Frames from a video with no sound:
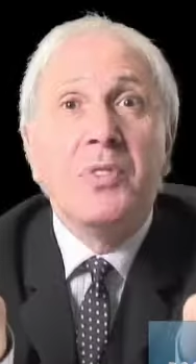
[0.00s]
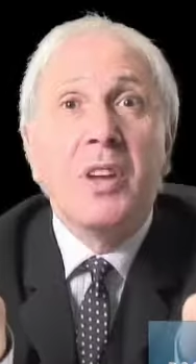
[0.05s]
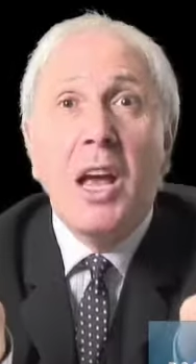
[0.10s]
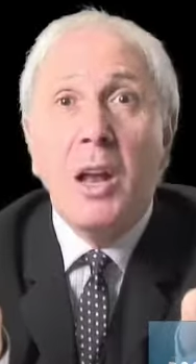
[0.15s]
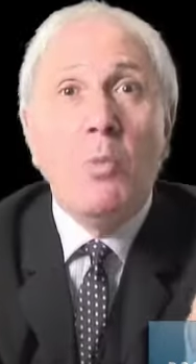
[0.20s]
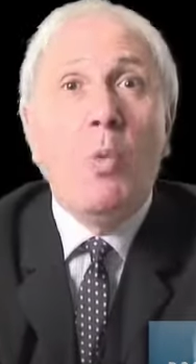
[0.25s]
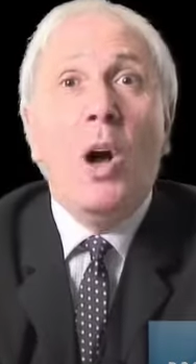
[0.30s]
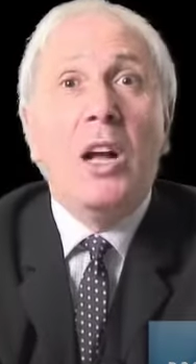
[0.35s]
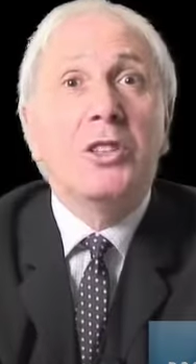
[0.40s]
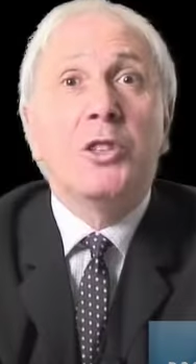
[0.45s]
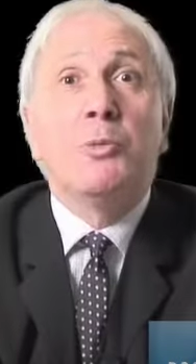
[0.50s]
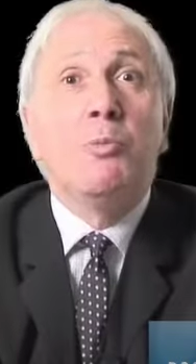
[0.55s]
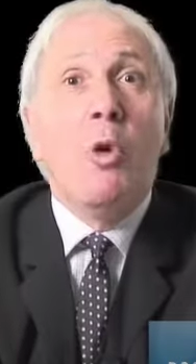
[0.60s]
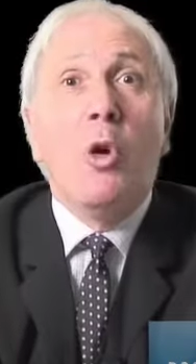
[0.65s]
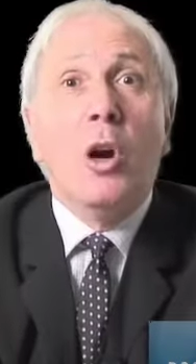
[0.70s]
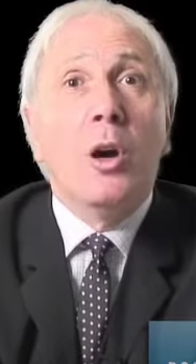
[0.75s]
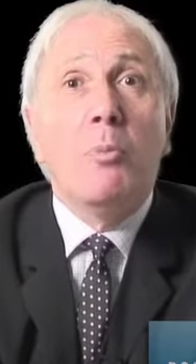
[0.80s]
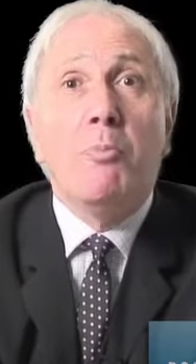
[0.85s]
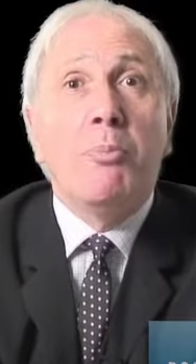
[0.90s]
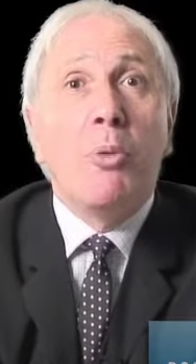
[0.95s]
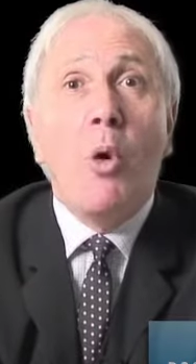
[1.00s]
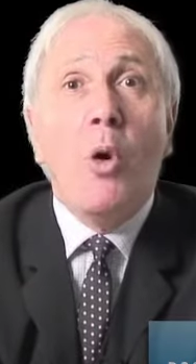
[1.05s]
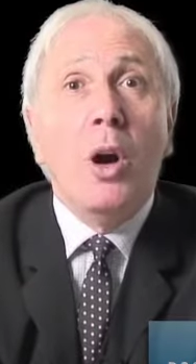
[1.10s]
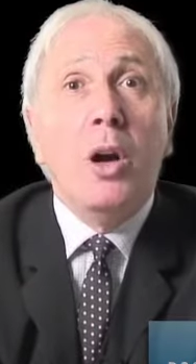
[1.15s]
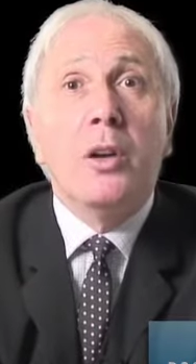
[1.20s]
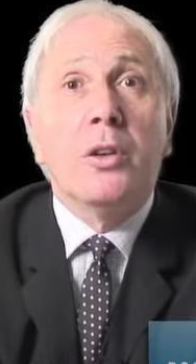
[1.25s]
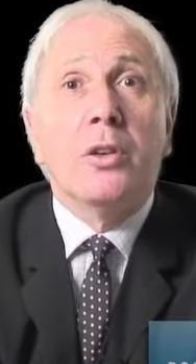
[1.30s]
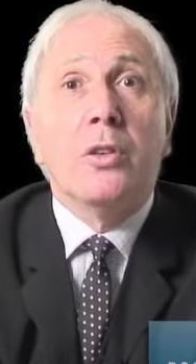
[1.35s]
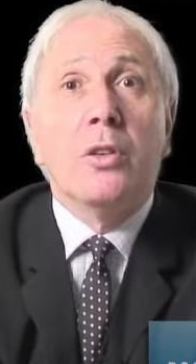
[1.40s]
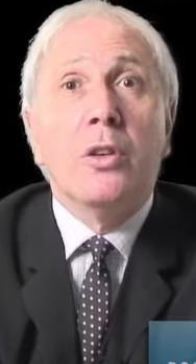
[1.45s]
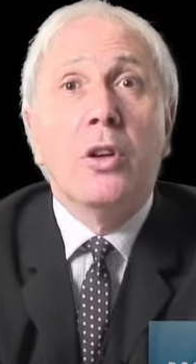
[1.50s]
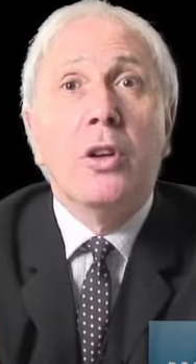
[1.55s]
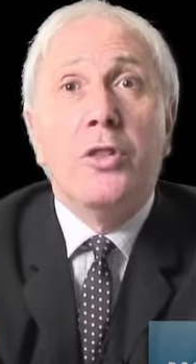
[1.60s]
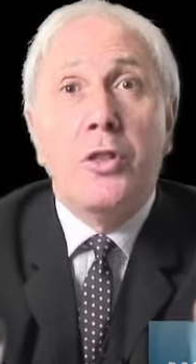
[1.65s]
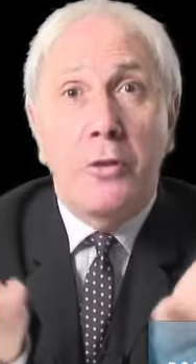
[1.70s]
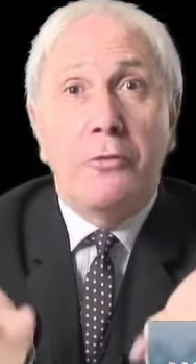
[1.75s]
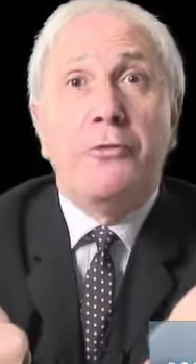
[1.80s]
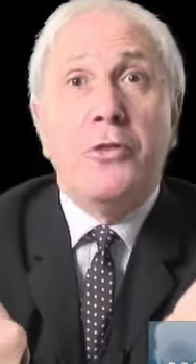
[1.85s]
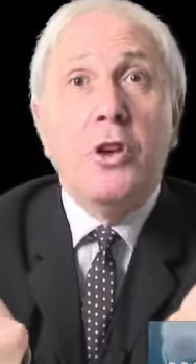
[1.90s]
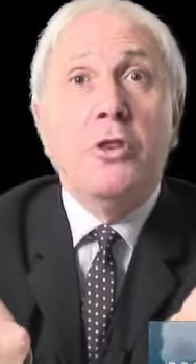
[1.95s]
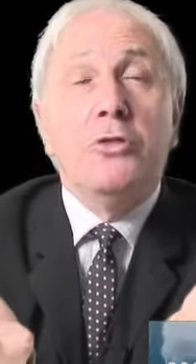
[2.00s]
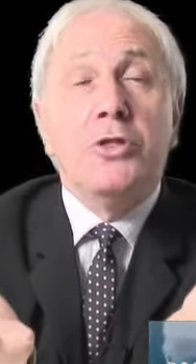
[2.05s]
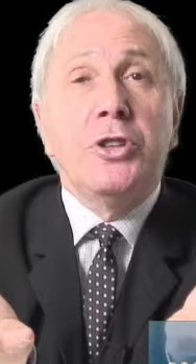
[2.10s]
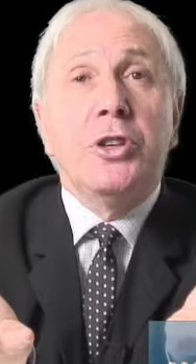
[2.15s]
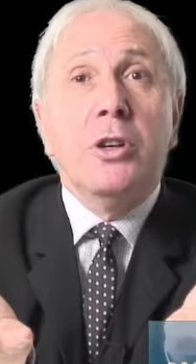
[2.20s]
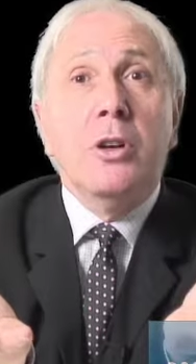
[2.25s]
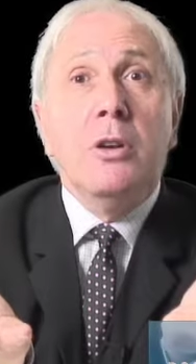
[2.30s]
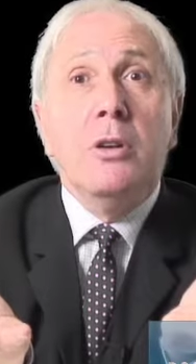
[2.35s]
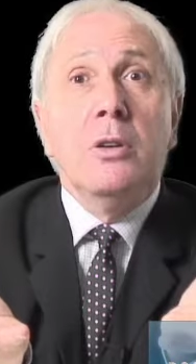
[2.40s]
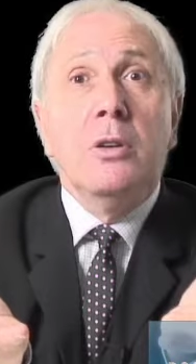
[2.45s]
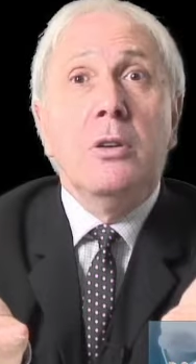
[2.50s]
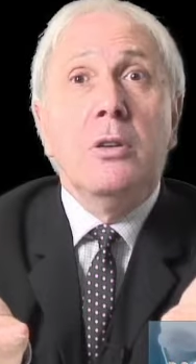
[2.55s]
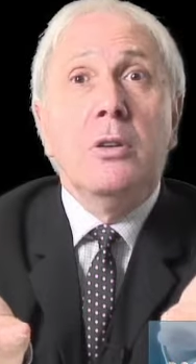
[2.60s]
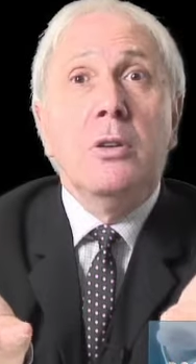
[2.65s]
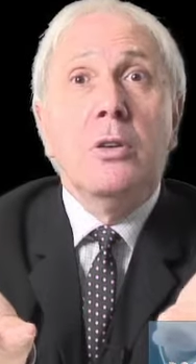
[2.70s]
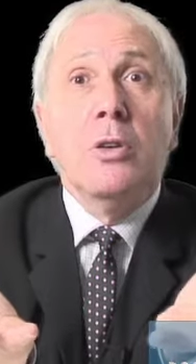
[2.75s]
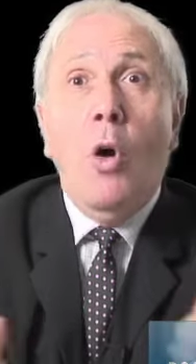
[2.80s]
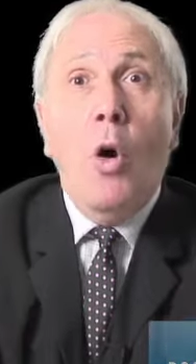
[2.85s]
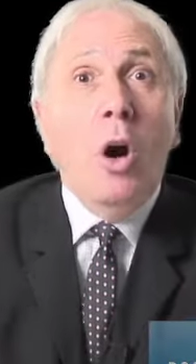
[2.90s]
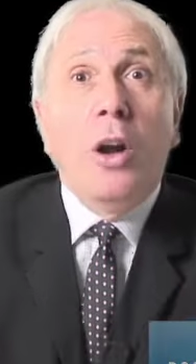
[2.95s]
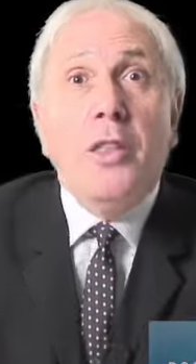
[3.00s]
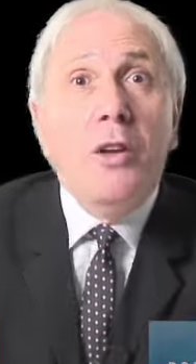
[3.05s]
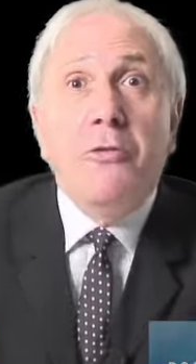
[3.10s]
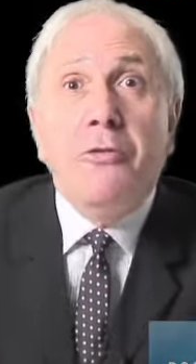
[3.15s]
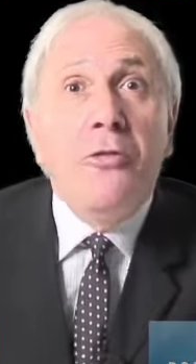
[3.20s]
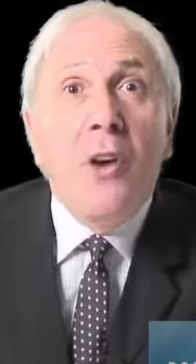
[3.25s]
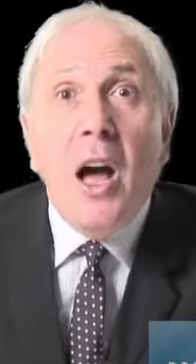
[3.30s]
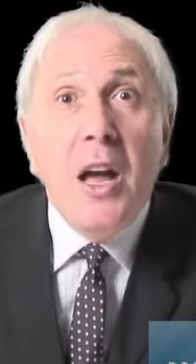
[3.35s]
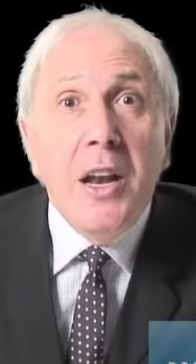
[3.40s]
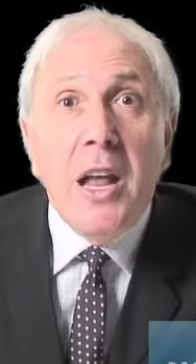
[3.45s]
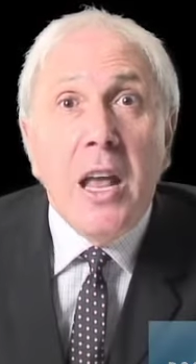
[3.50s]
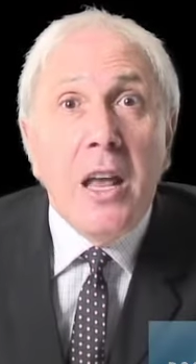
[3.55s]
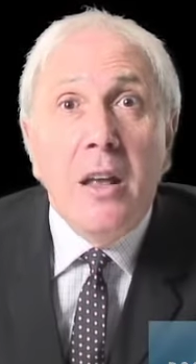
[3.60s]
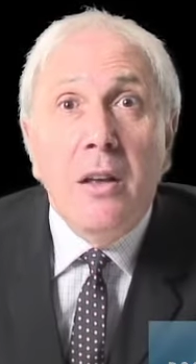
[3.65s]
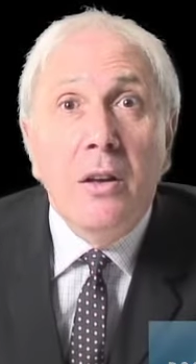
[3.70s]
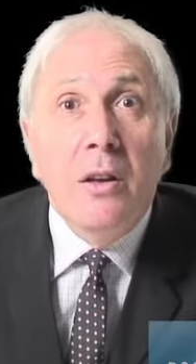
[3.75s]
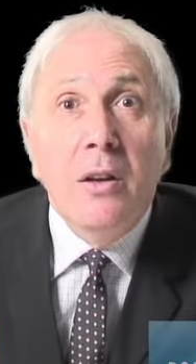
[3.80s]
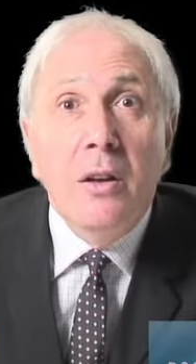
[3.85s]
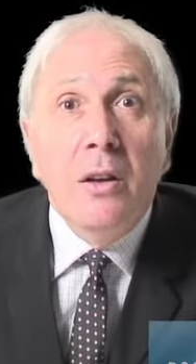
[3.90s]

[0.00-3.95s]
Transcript: And what's more important, the future or the funny?